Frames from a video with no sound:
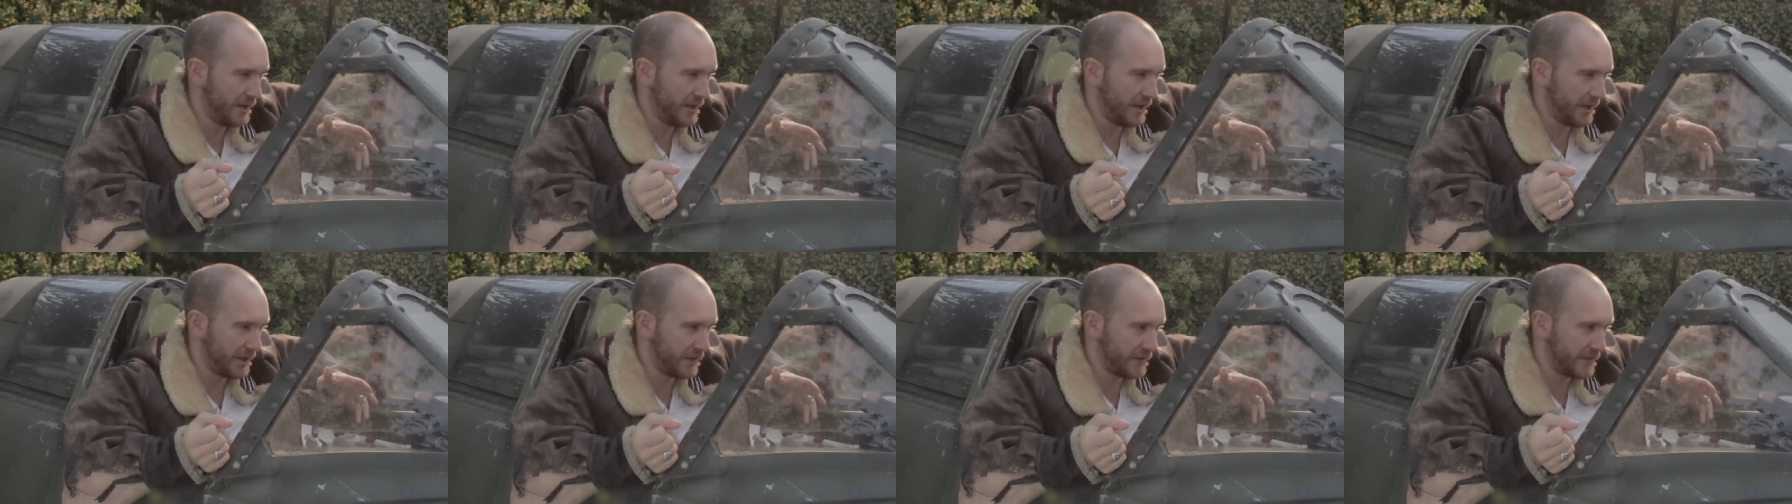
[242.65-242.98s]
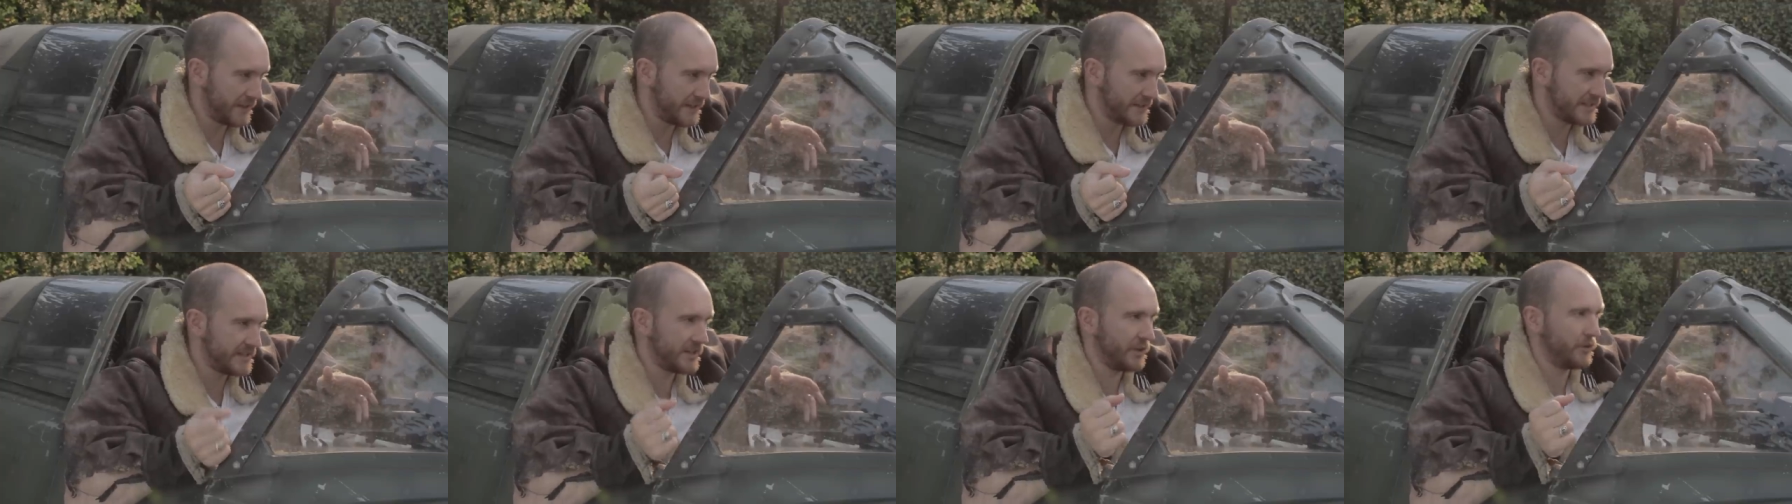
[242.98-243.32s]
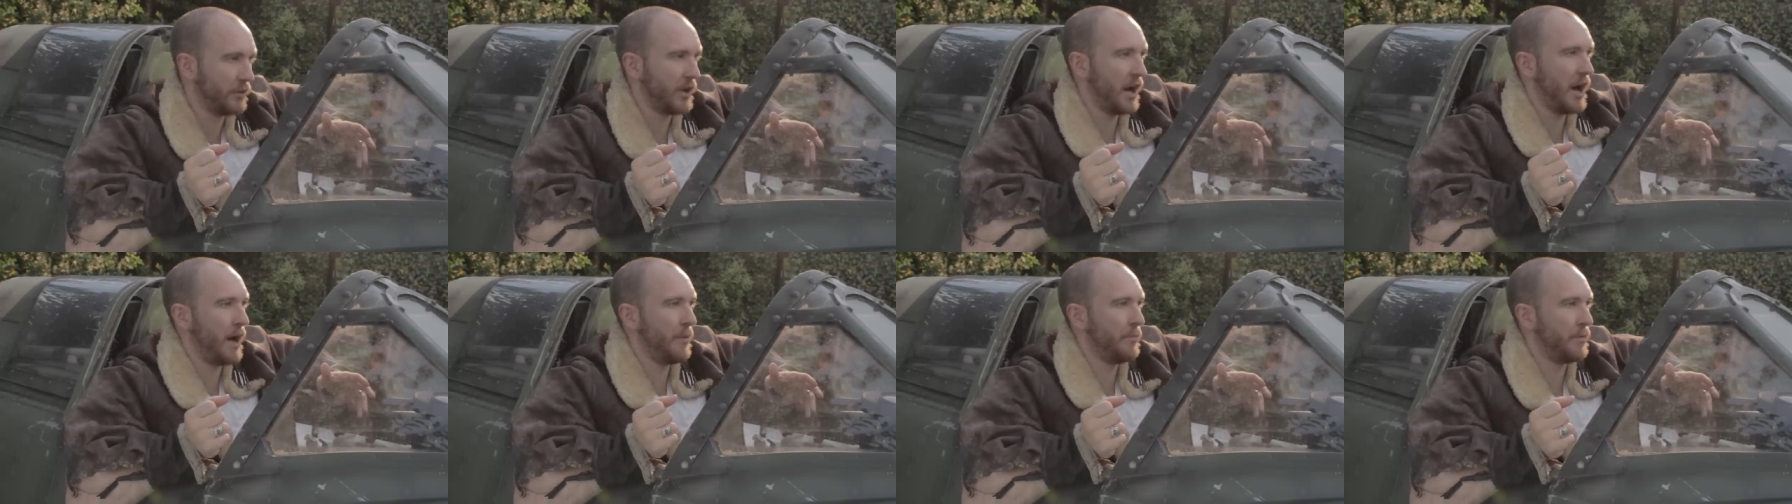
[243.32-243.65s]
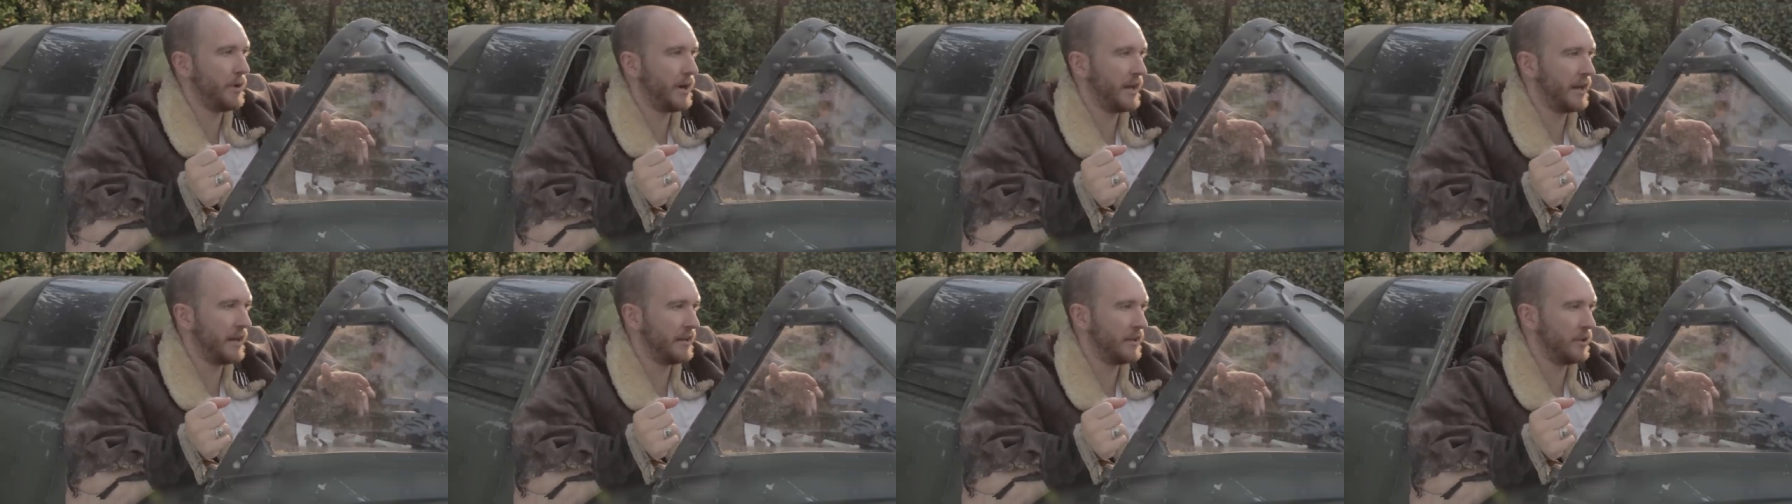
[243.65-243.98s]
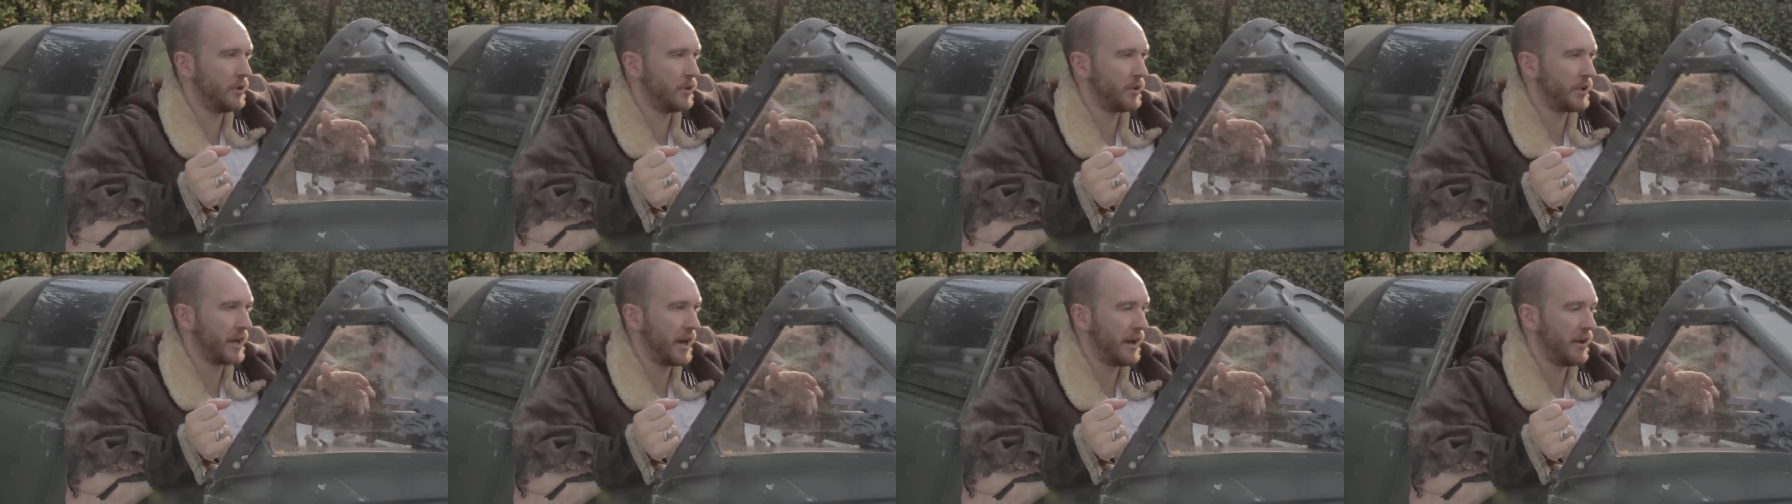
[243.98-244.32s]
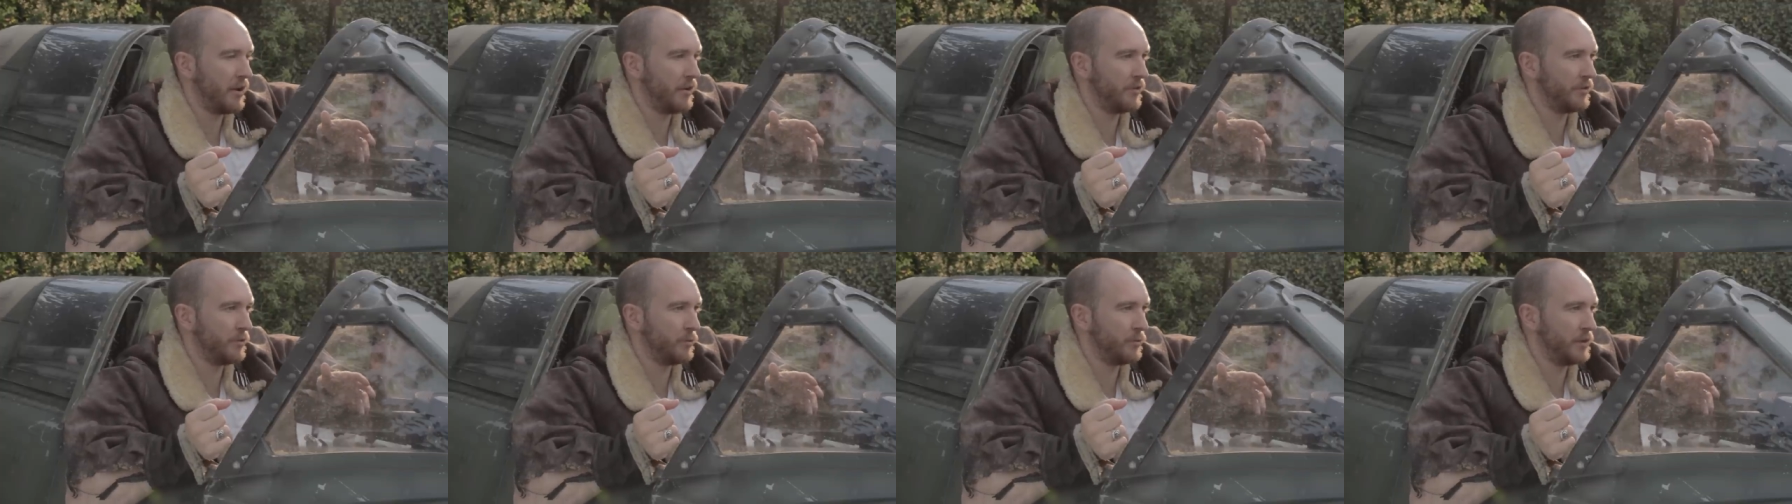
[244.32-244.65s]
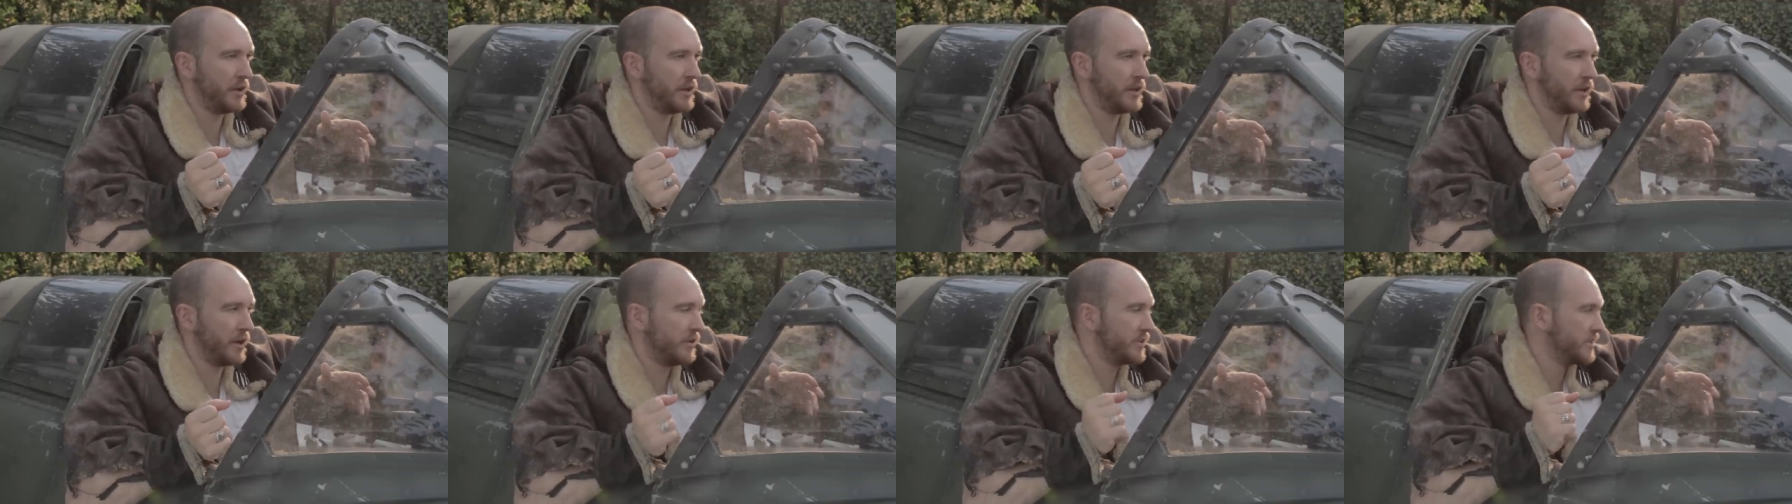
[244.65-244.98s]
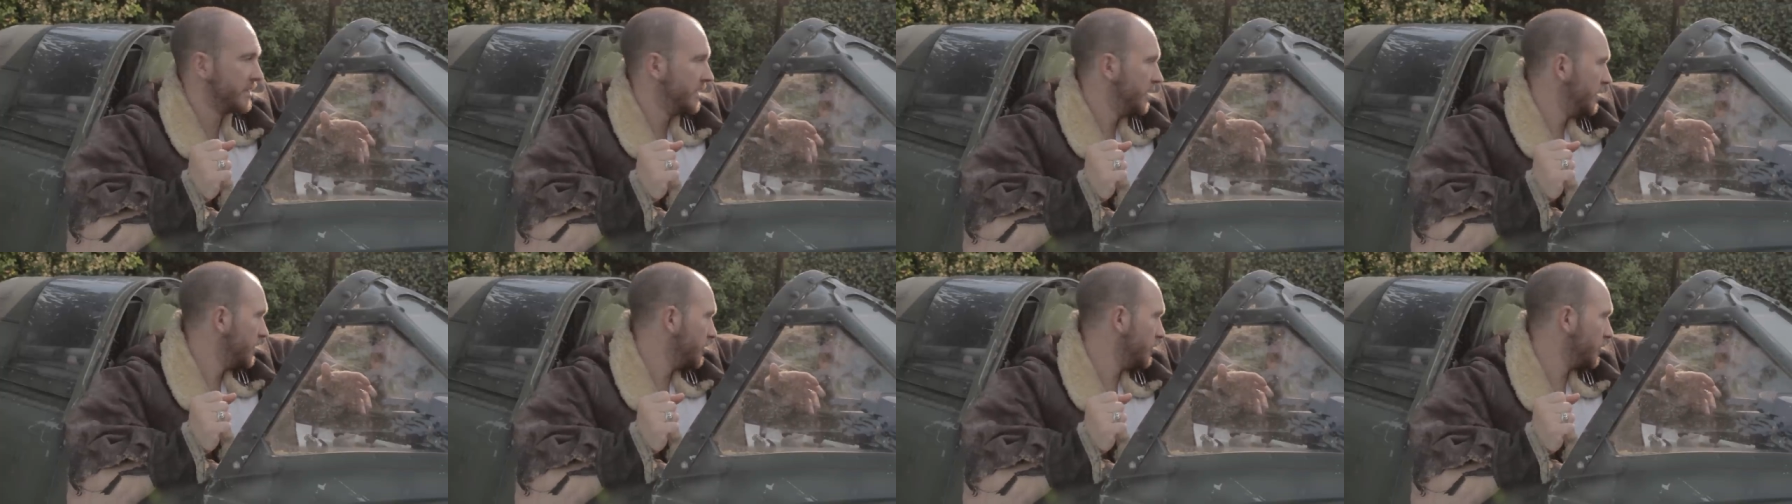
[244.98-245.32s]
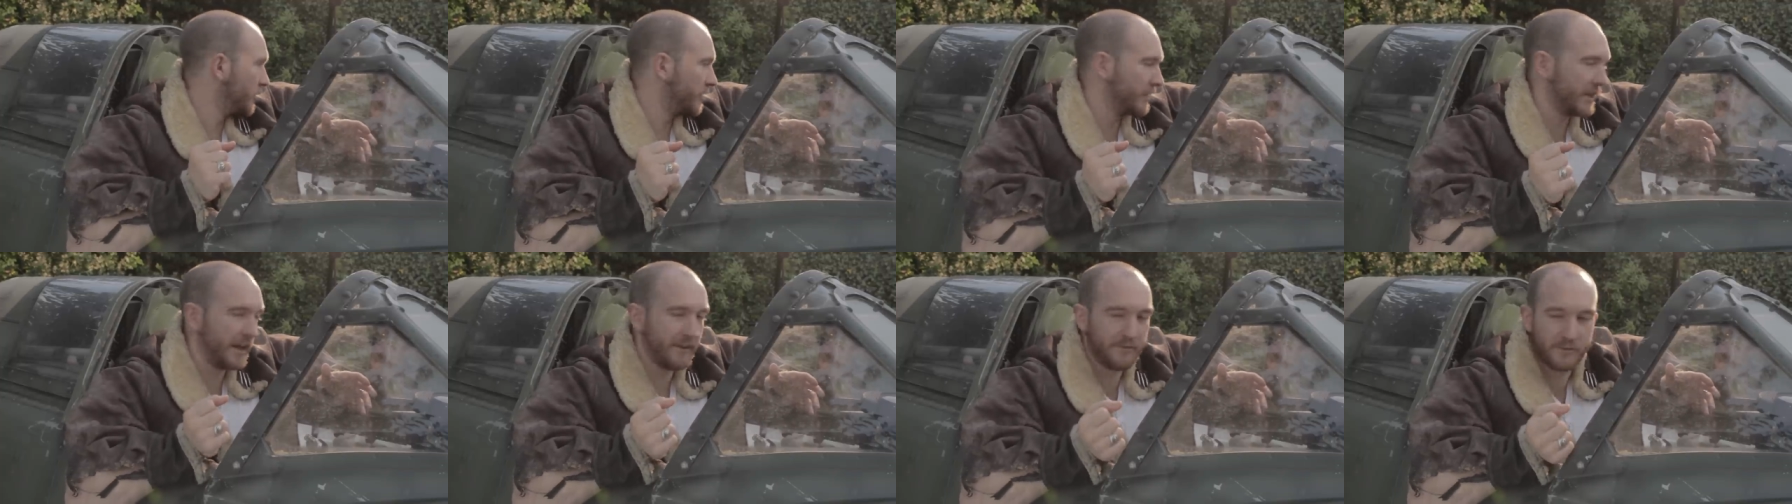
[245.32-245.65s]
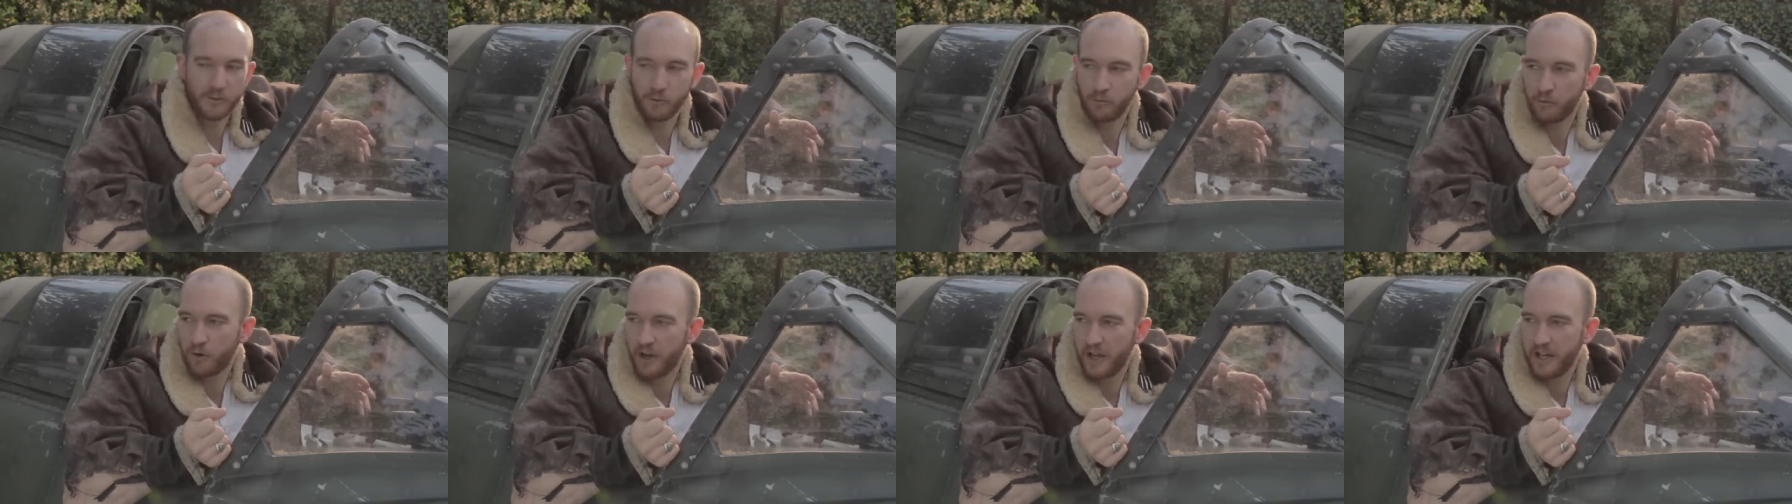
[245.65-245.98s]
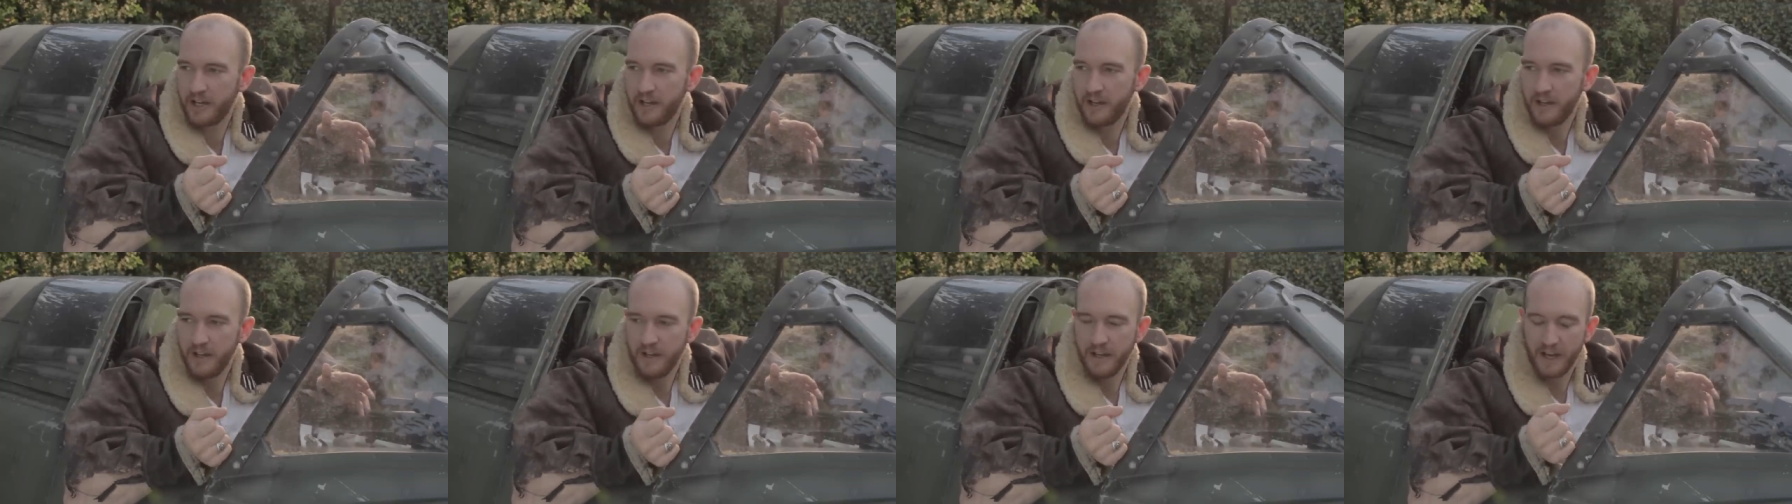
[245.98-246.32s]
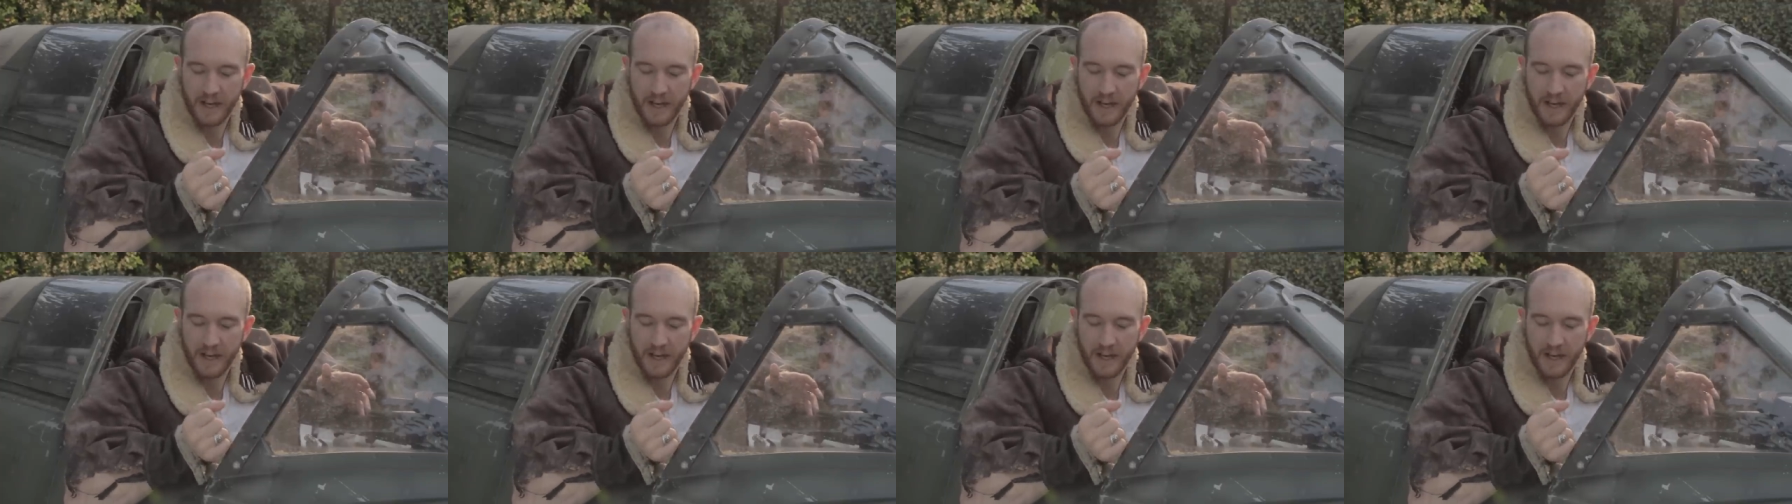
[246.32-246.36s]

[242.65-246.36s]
I could then tilt up and look out of the windows, look left to right,